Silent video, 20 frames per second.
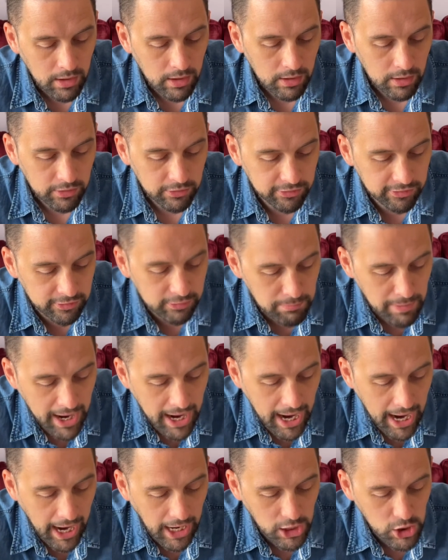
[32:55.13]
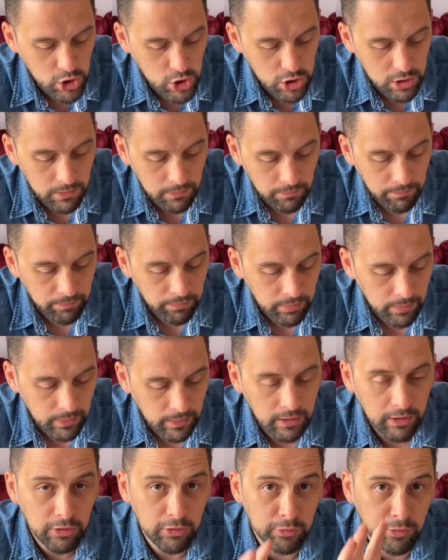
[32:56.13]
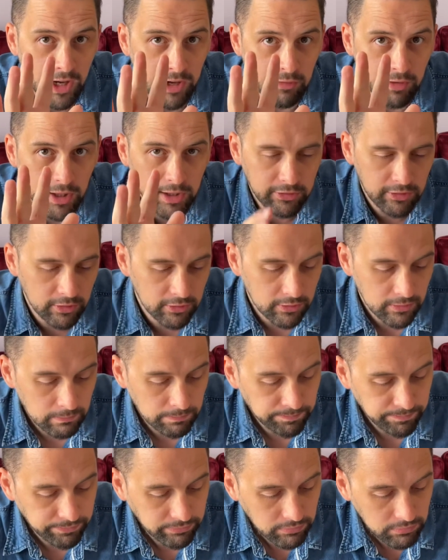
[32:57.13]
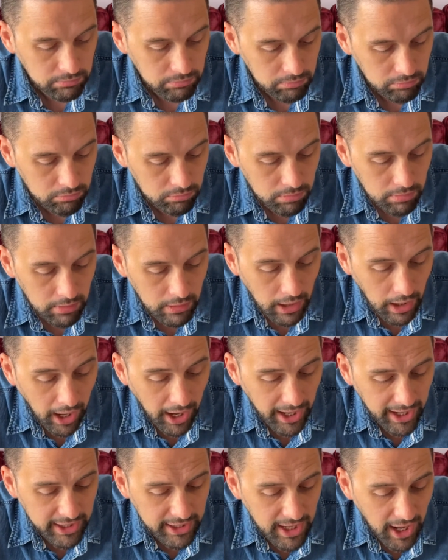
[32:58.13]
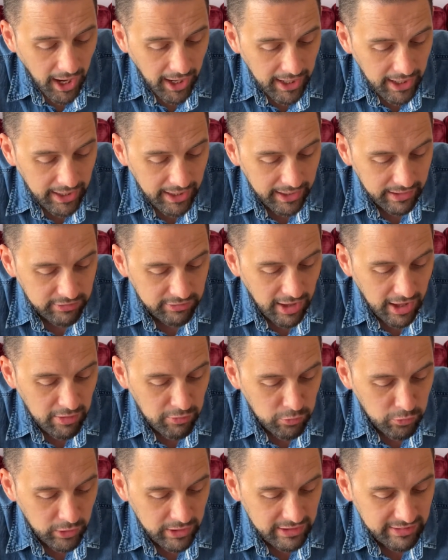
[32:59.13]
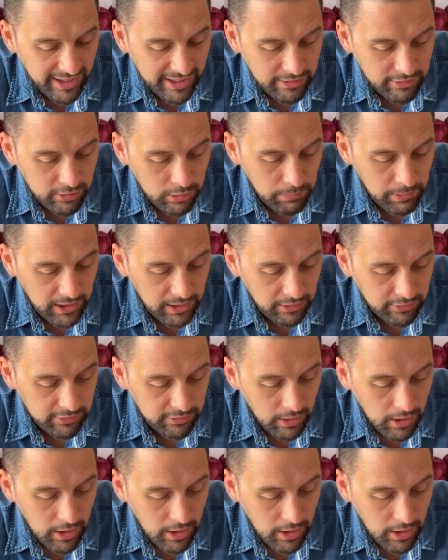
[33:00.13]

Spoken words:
Smash is 5 letters. I annihilate every database